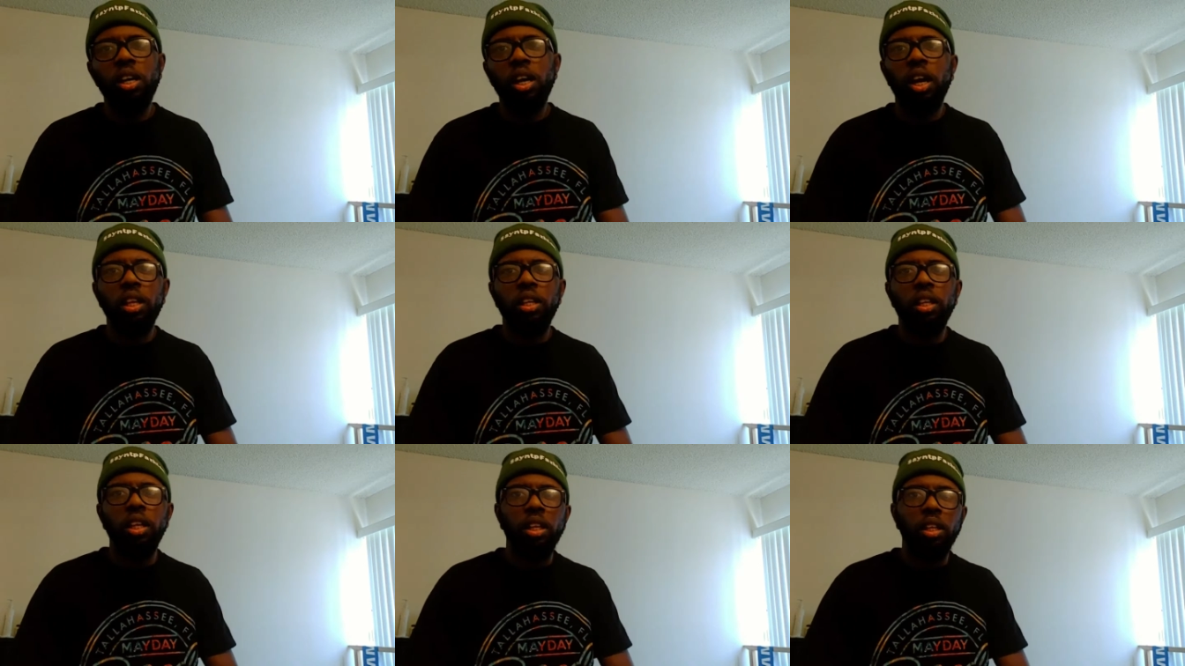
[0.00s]

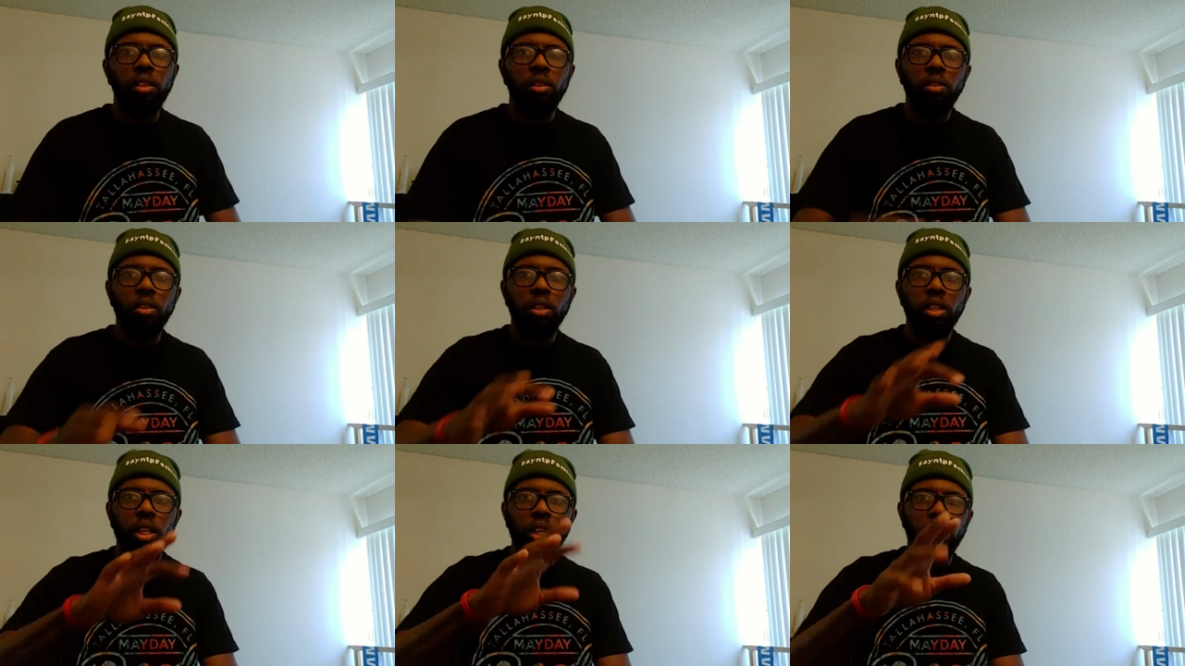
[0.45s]

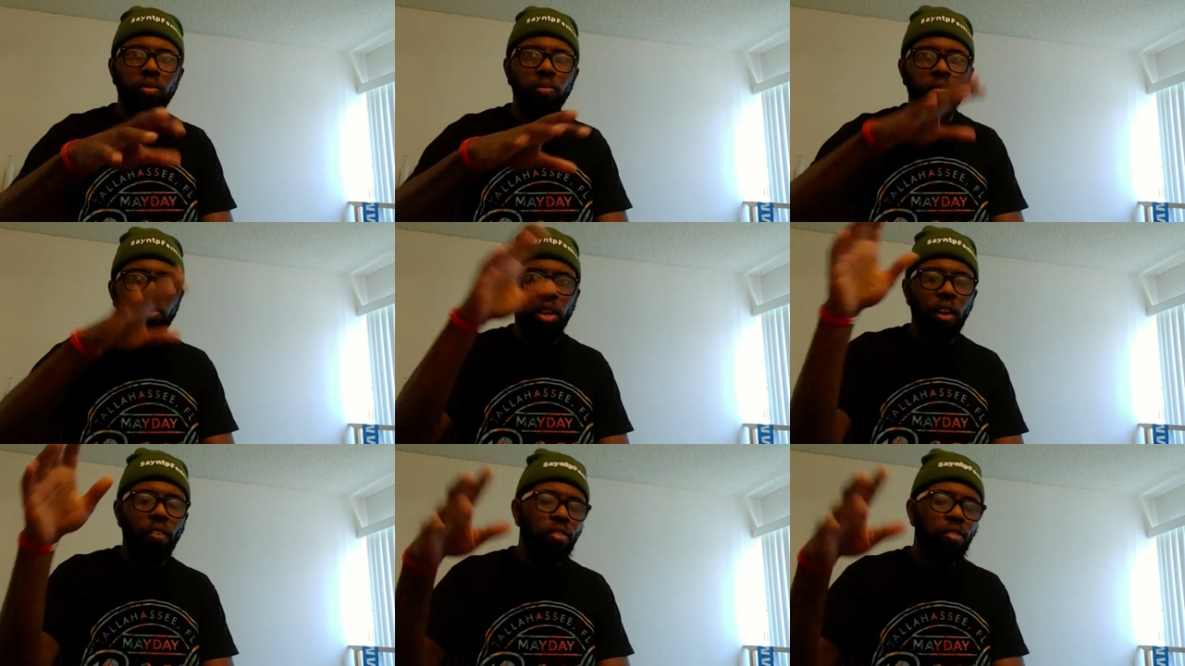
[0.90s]
Then, then
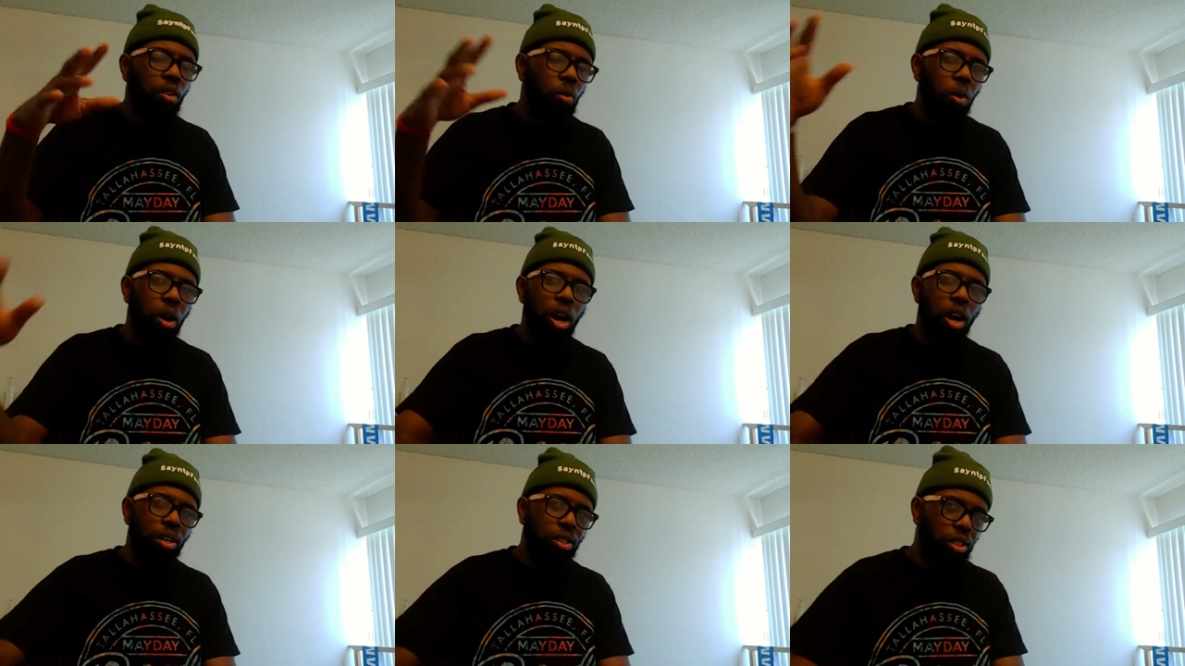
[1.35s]
after a
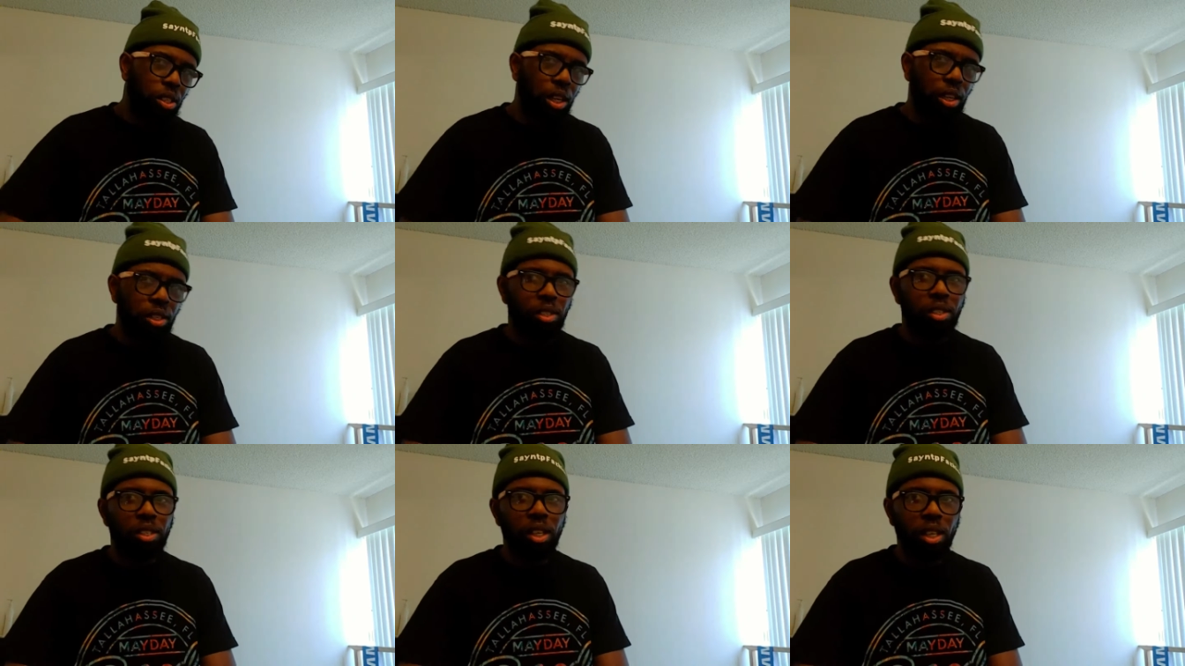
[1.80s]
while, I started
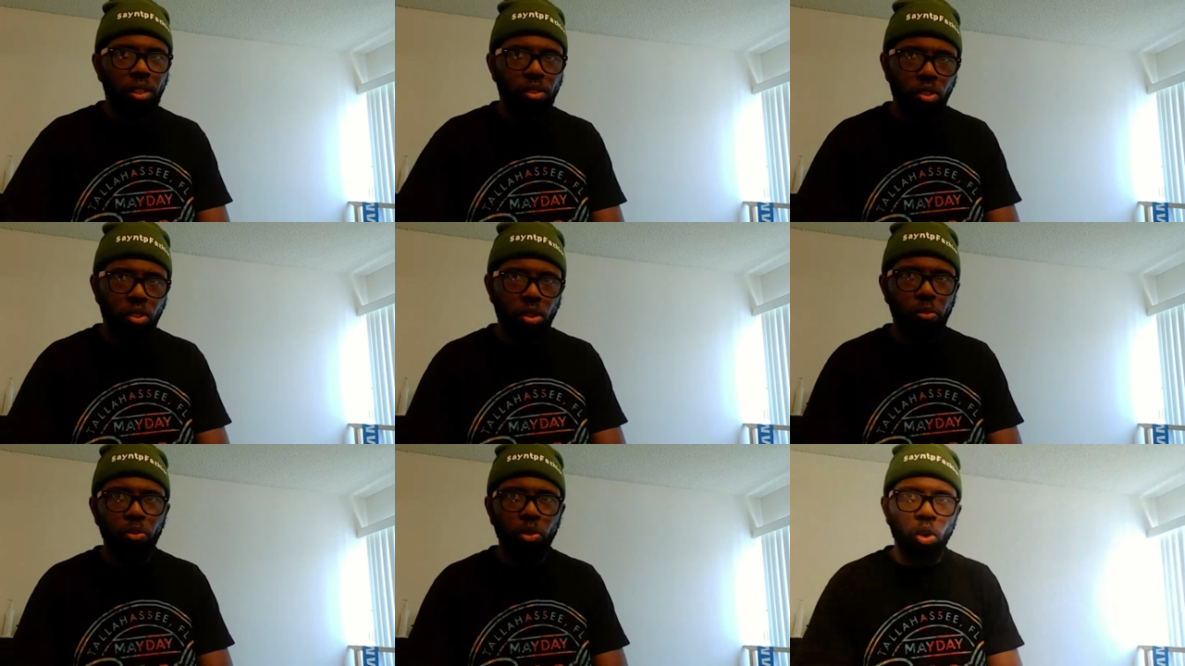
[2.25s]
seeing
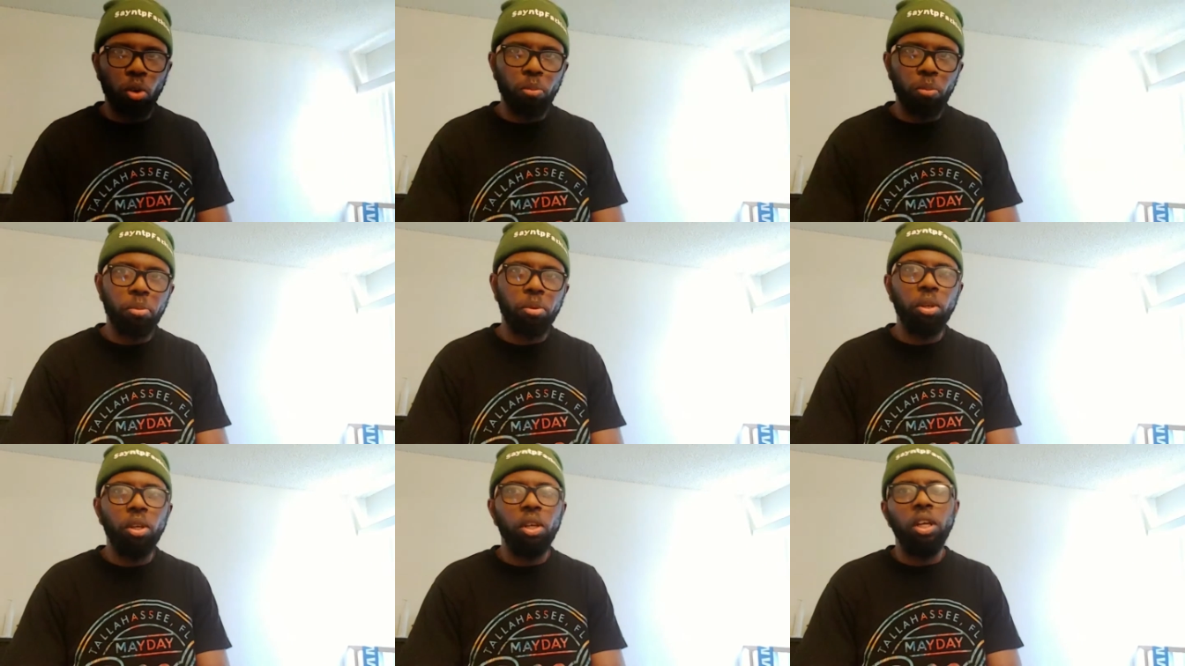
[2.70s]
some dope.